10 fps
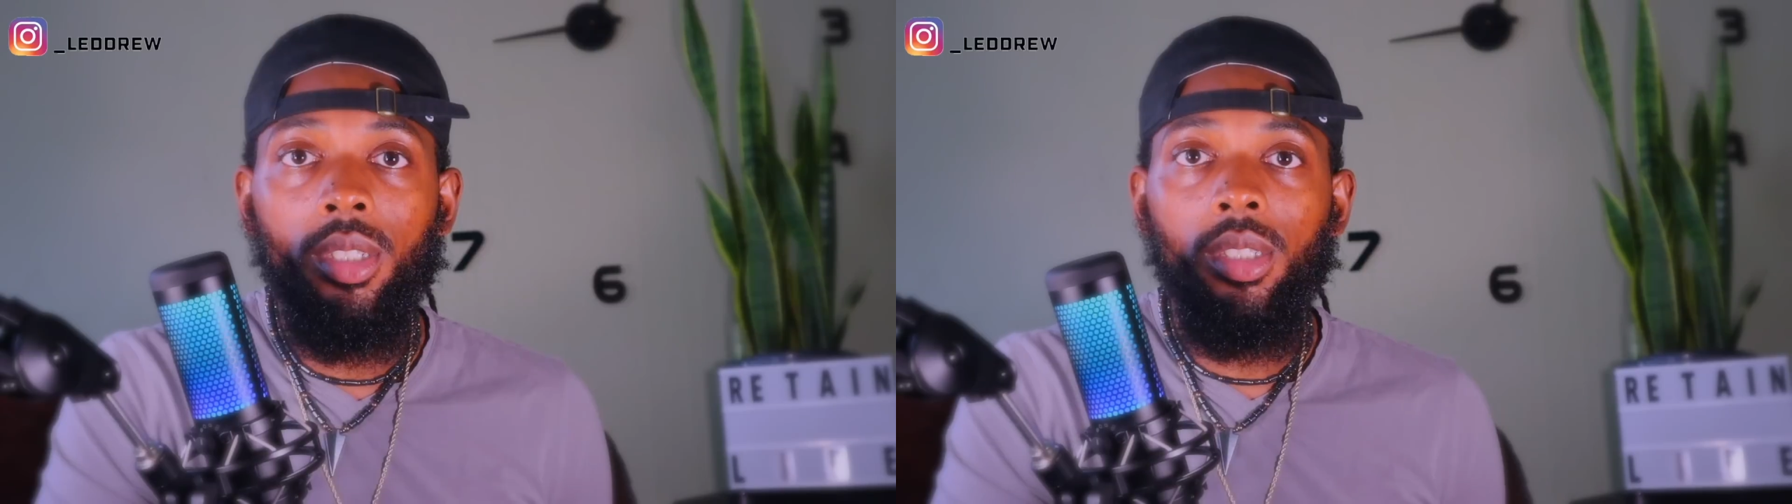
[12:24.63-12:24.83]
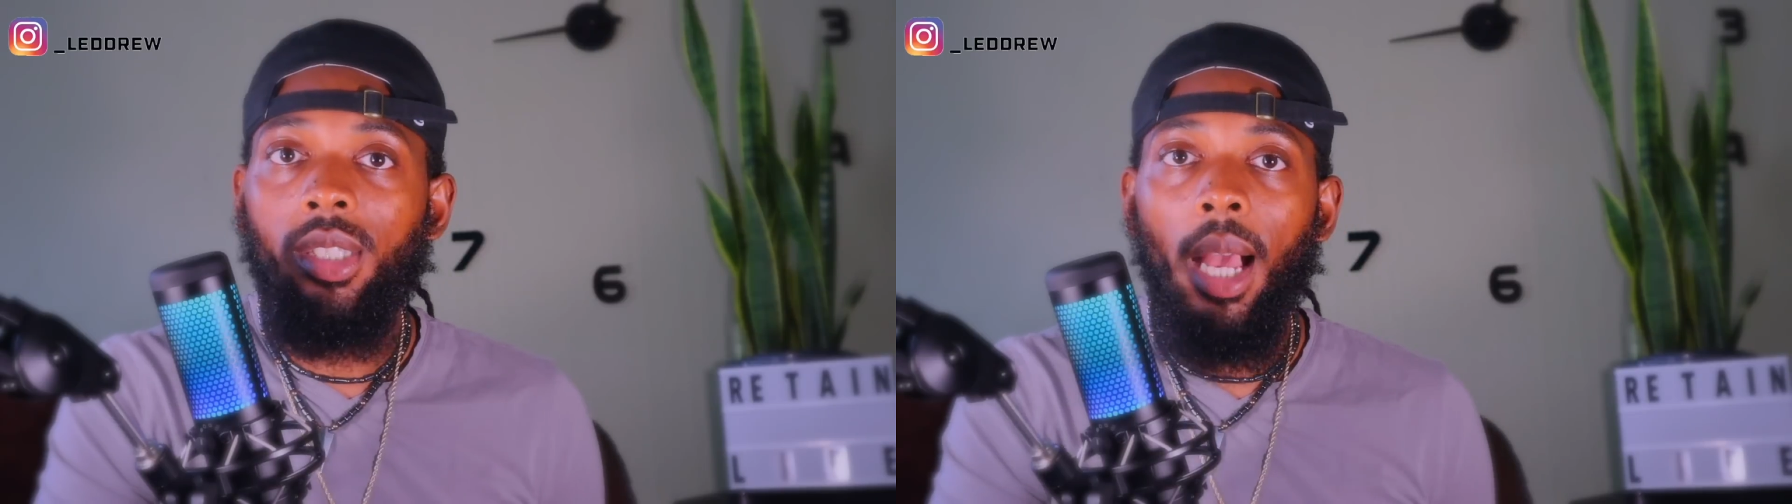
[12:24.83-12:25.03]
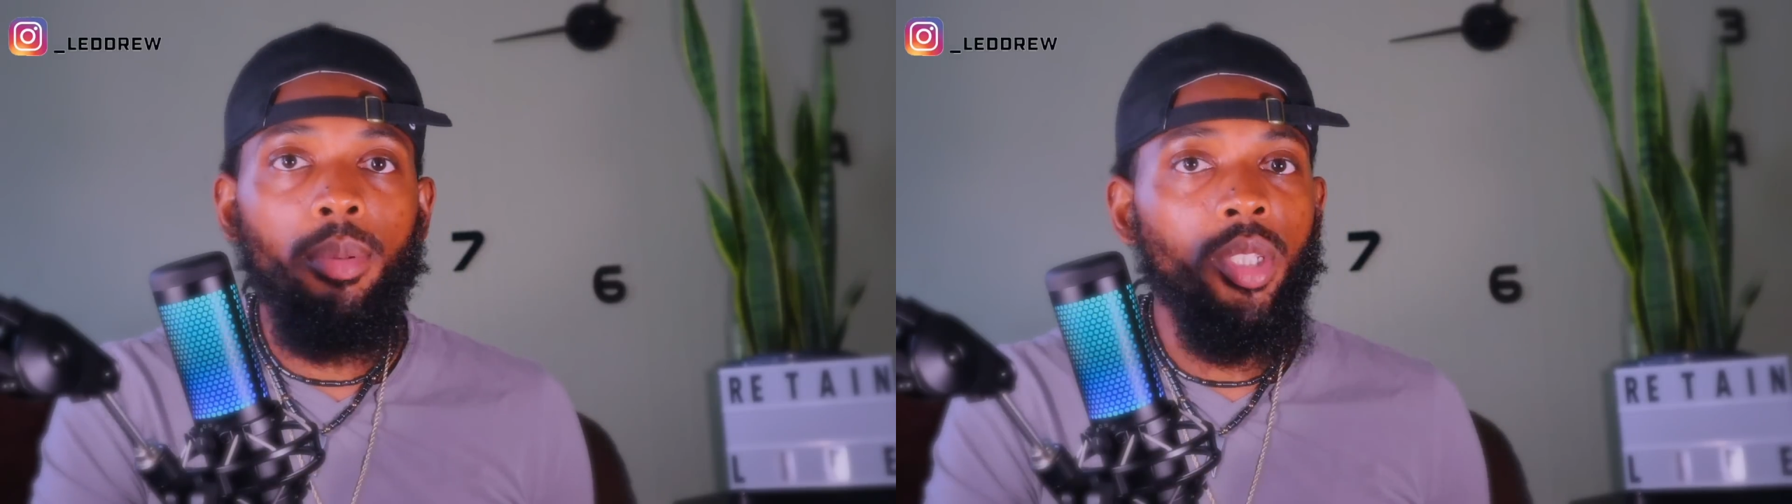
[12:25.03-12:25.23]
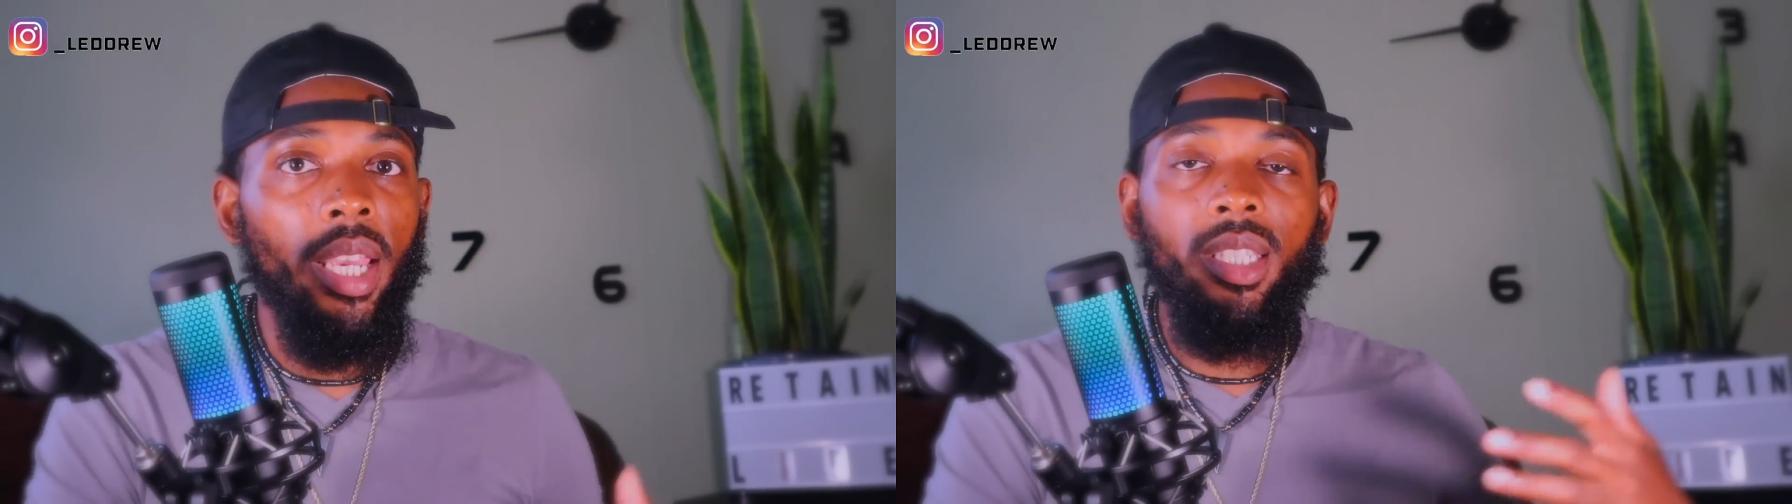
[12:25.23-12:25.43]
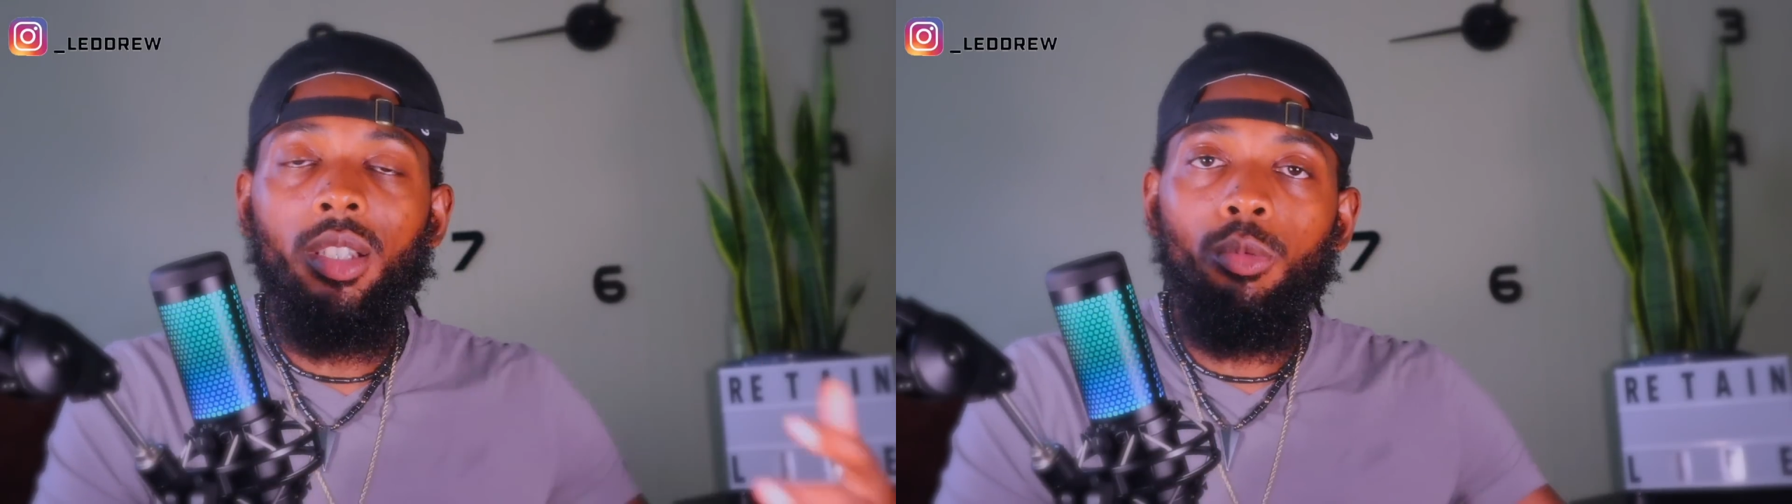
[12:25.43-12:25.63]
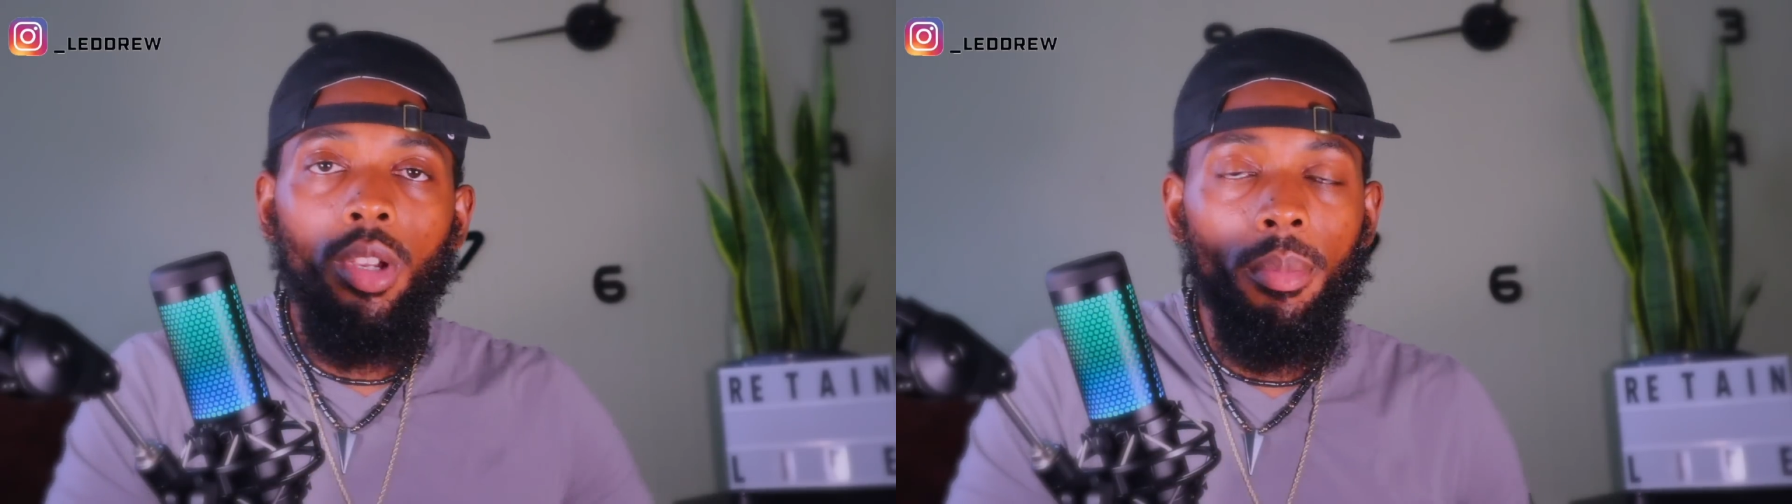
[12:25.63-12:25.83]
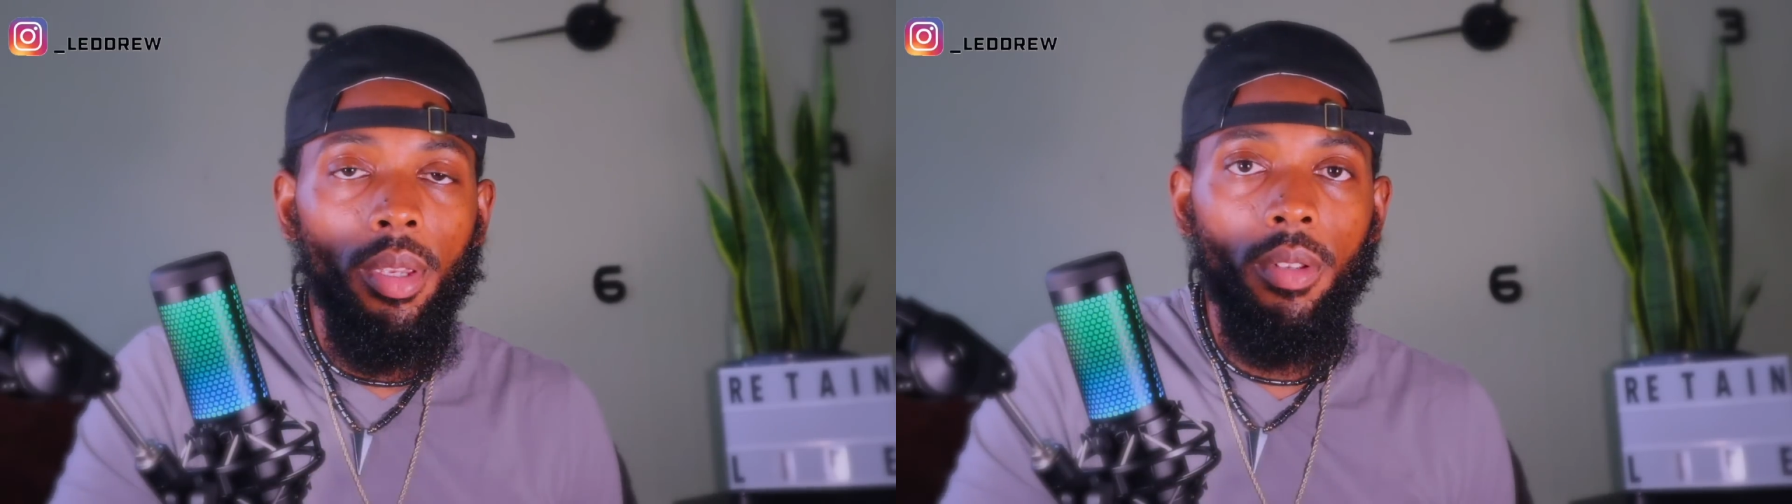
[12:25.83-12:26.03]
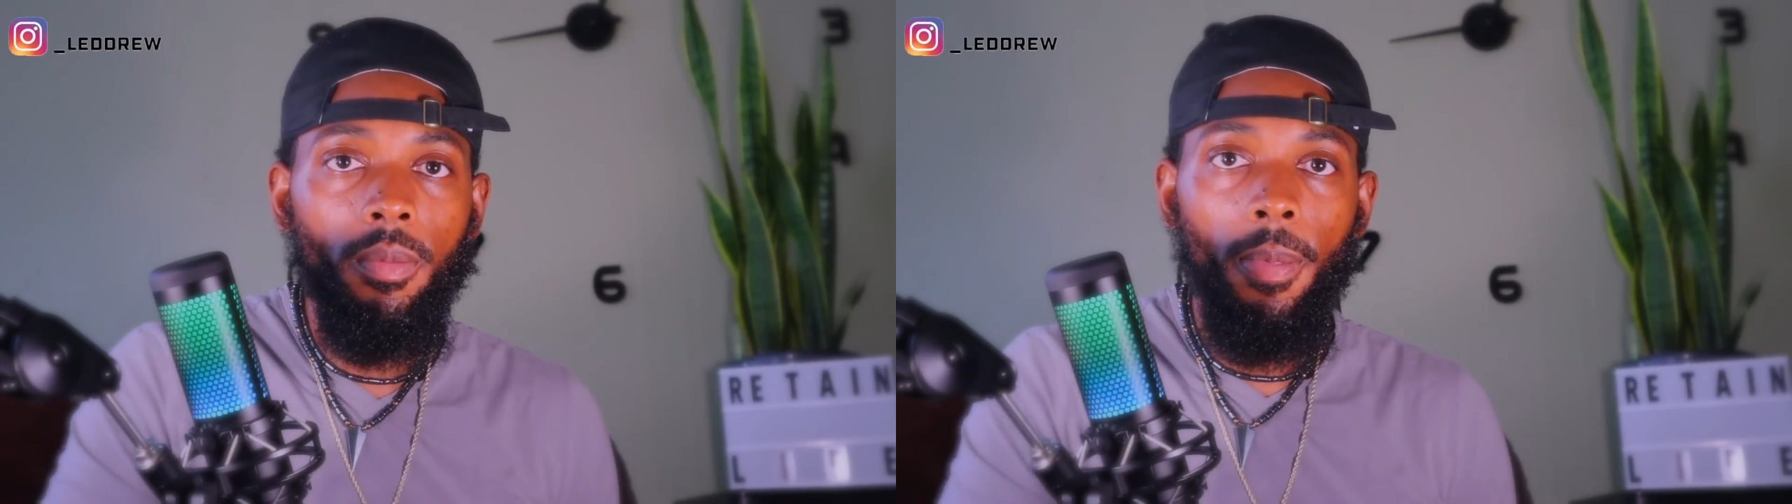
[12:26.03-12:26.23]
stop chasing
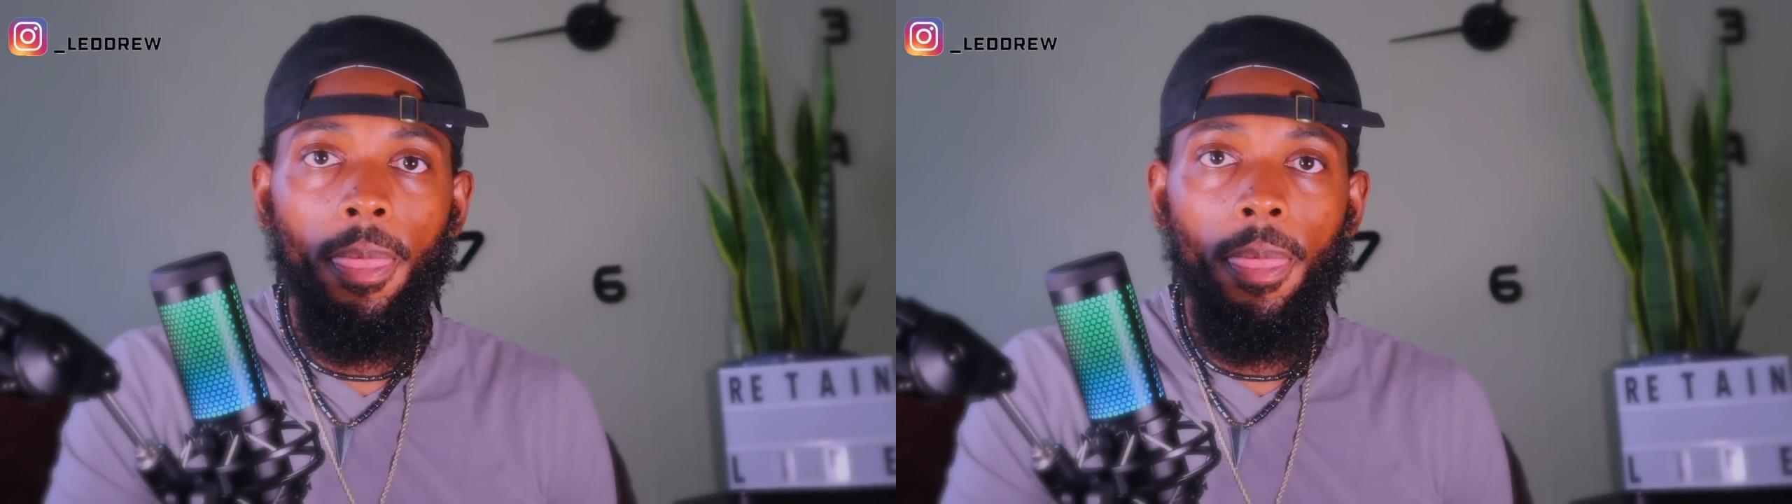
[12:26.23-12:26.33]
women